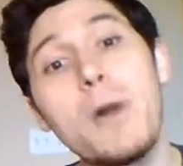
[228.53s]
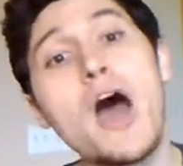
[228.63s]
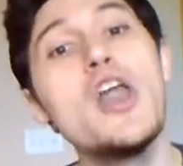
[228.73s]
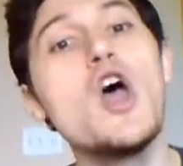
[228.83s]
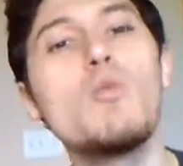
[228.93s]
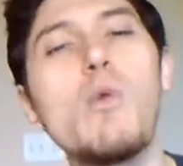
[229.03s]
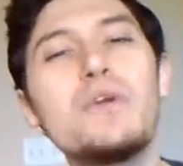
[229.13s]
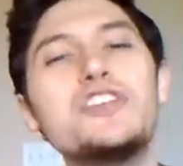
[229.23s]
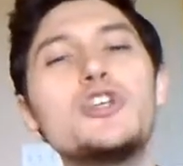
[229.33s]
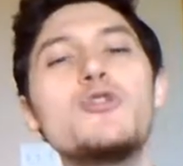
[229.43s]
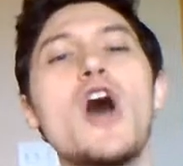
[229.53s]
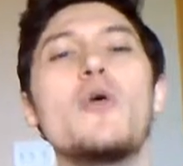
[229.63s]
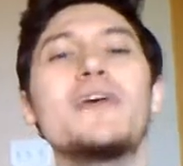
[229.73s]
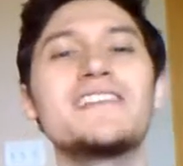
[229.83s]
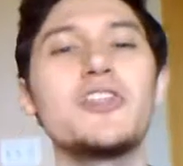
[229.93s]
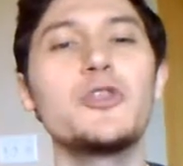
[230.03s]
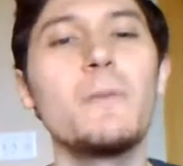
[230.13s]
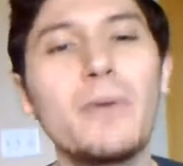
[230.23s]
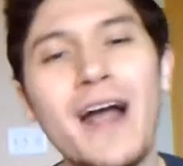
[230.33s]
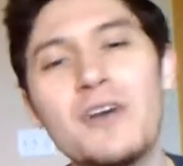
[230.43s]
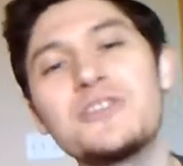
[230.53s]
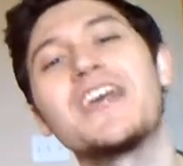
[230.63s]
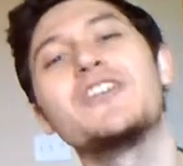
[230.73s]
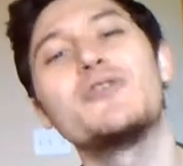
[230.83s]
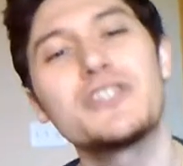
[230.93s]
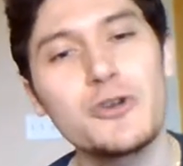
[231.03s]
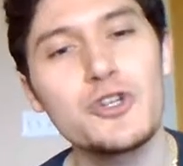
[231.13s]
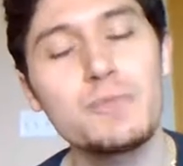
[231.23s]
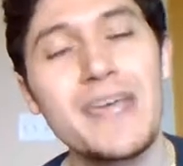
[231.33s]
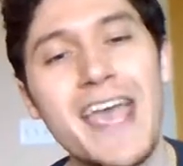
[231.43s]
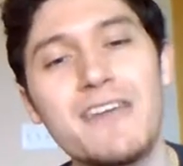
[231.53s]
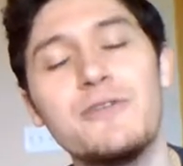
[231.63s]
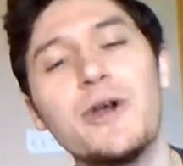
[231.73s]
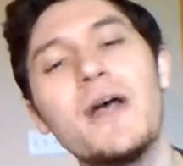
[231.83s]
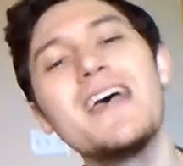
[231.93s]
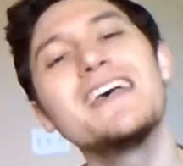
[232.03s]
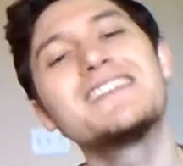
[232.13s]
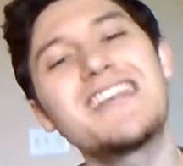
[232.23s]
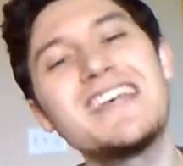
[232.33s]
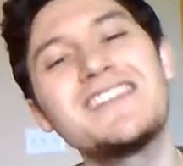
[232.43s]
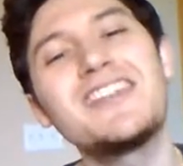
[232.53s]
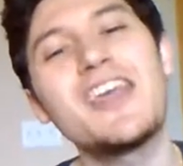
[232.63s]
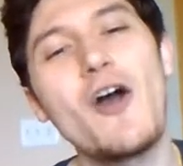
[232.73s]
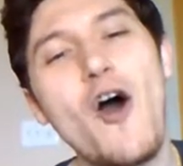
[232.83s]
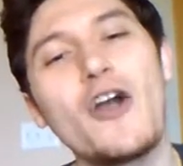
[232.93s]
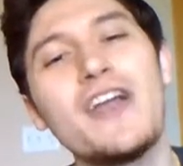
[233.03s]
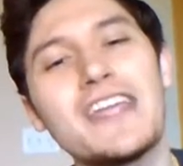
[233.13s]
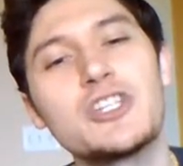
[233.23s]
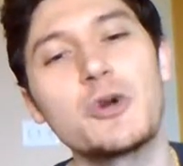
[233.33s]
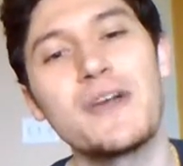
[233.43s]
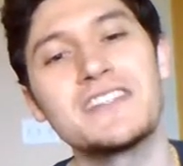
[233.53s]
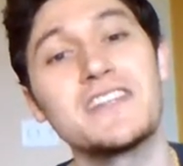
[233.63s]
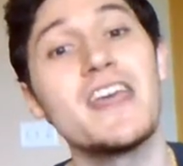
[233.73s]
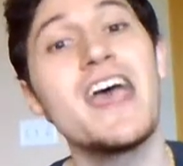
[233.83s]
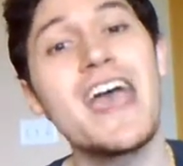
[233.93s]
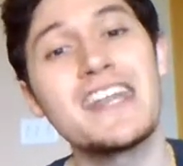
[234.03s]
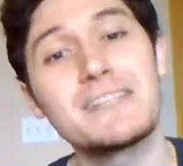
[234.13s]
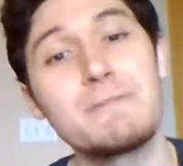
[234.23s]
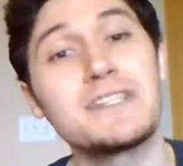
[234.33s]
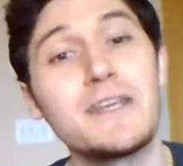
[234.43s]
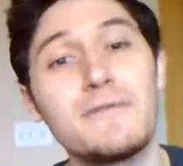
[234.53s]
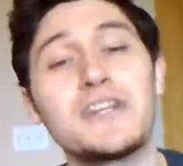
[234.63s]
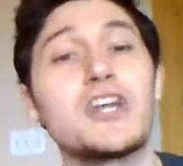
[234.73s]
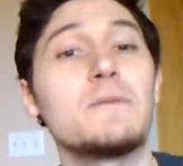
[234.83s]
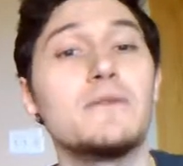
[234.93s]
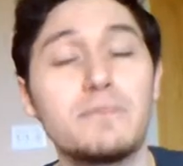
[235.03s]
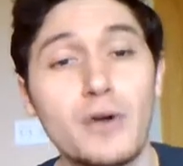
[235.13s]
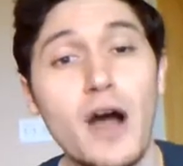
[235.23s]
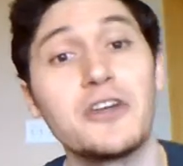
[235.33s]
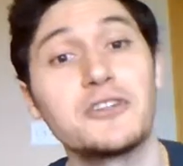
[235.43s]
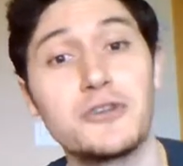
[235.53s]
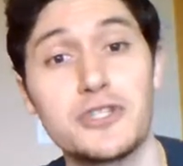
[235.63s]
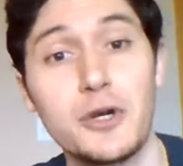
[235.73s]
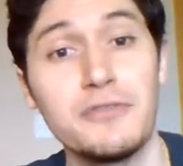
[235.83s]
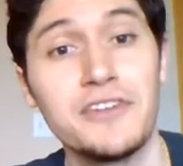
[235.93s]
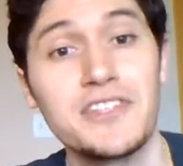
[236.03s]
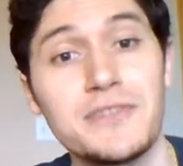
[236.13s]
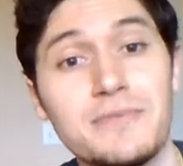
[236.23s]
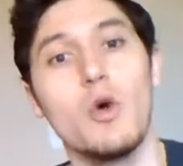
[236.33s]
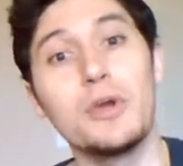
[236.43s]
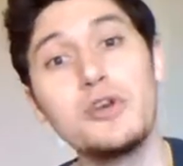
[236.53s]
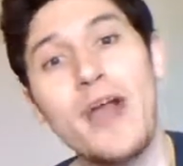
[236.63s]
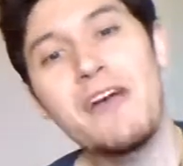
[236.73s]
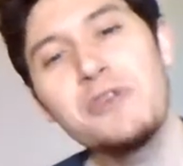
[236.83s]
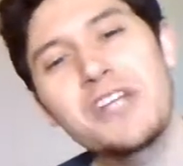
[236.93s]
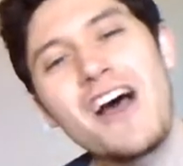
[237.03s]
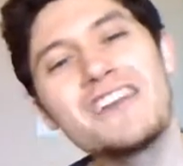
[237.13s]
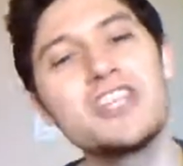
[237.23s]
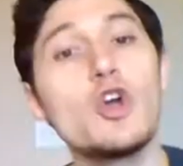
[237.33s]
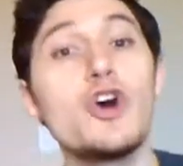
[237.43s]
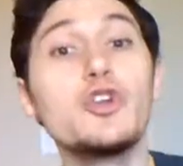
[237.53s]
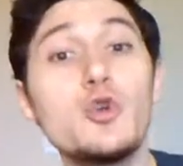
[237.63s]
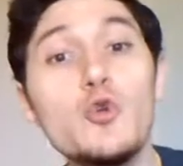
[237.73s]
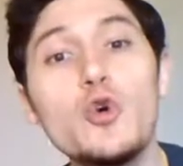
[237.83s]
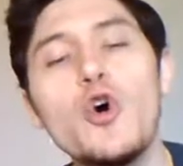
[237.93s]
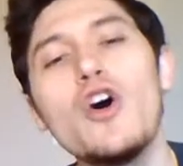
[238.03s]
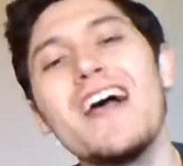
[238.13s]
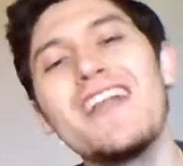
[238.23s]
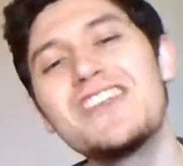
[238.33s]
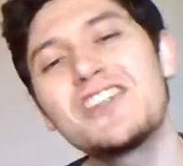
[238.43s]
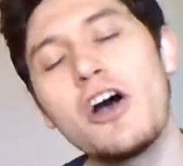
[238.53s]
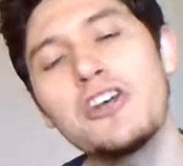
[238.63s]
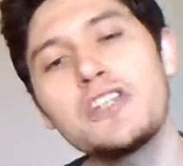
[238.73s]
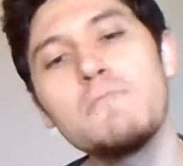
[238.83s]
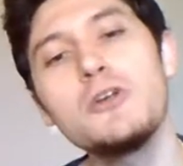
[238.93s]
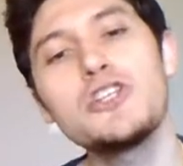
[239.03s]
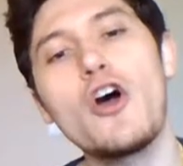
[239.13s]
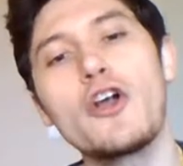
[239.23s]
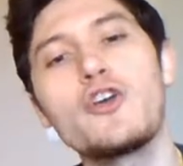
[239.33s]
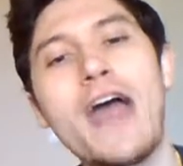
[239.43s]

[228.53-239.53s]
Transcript: But what we do know is that their browsing and their search behavior says that they are interested in a specific type of product or service. When you're advertising on Google, these customers are